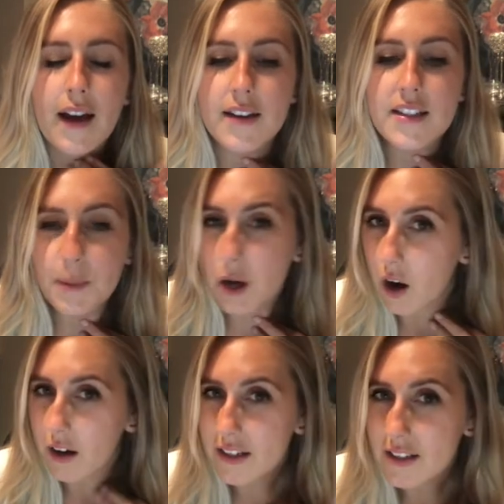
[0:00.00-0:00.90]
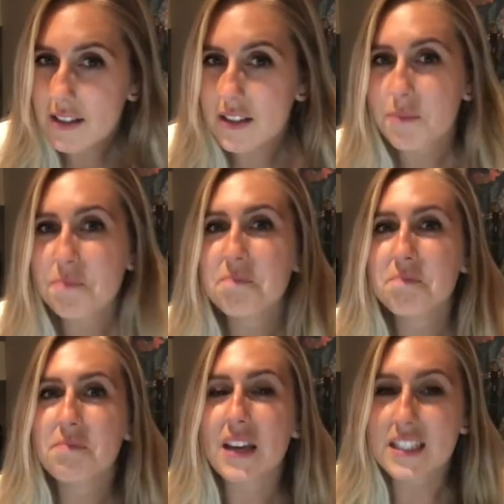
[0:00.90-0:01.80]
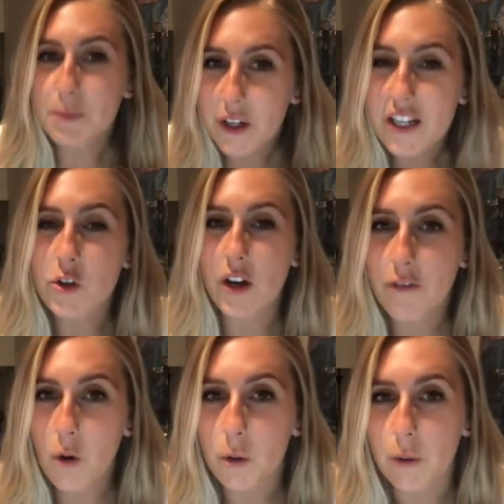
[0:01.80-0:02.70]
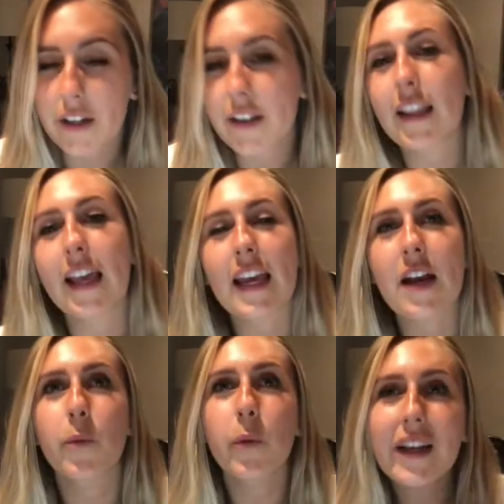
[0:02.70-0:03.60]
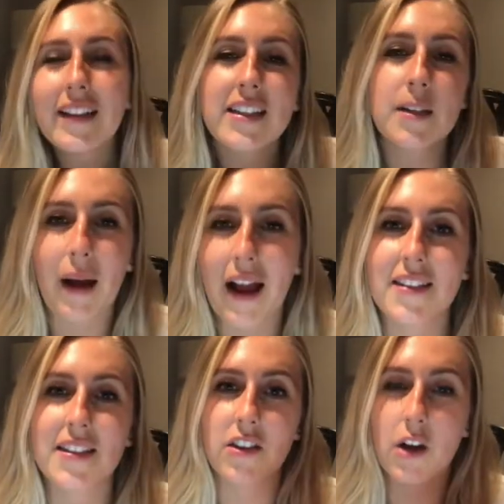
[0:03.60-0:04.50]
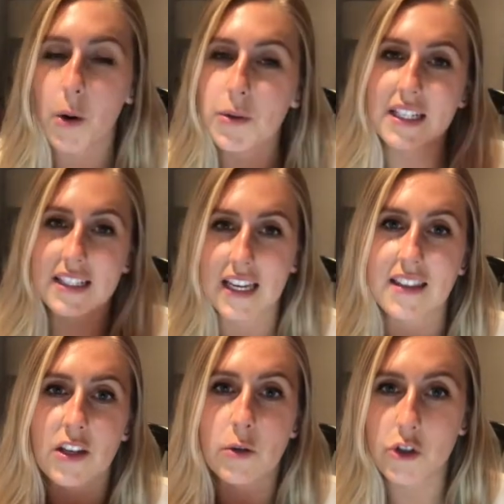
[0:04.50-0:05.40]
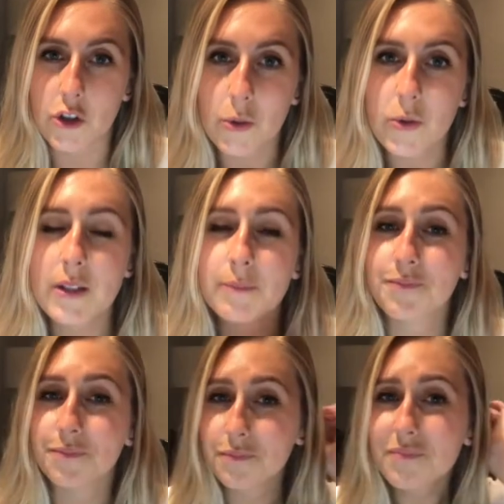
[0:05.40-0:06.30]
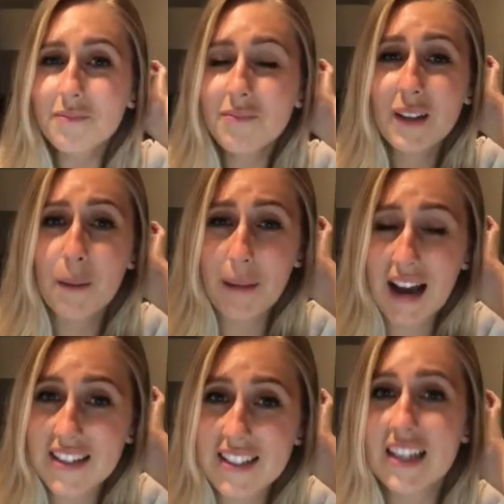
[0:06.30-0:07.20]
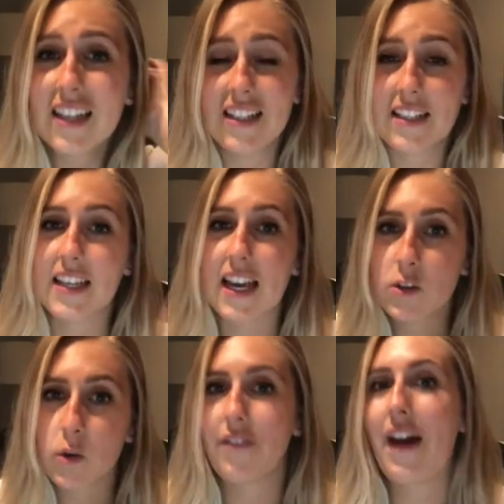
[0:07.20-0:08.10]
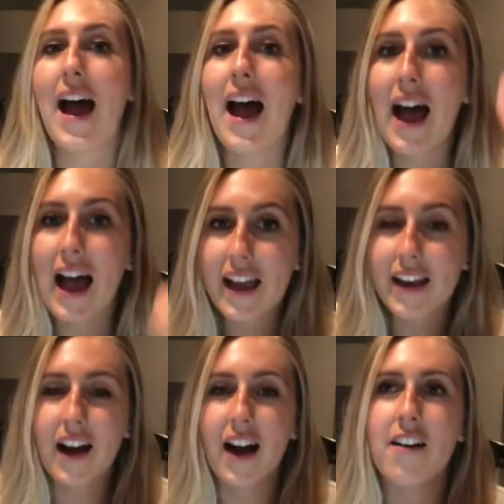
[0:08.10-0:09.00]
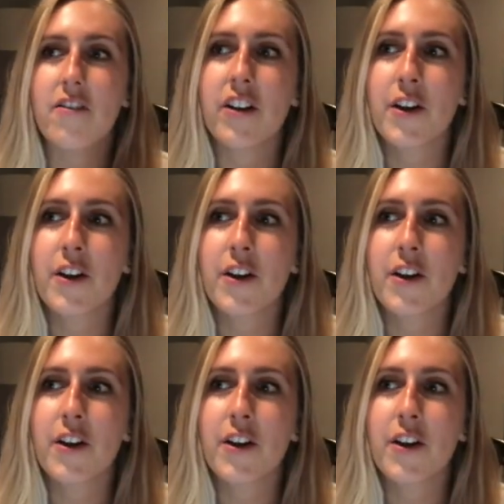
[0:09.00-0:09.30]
To be honest, it's pretty straightforward. Like it really depends on the hosting site that you choose. But to get sort of ahead of,